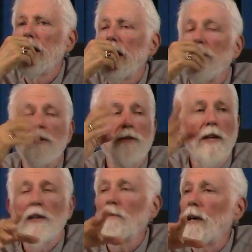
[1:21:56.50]
And there's
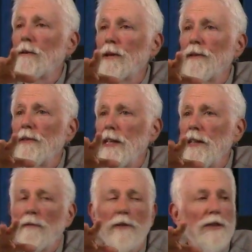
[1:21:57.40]
nothing wrong with
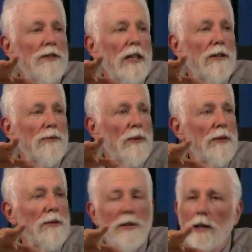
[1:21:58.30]
eating fish sticks with
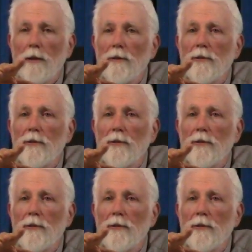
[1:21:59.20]
your toes.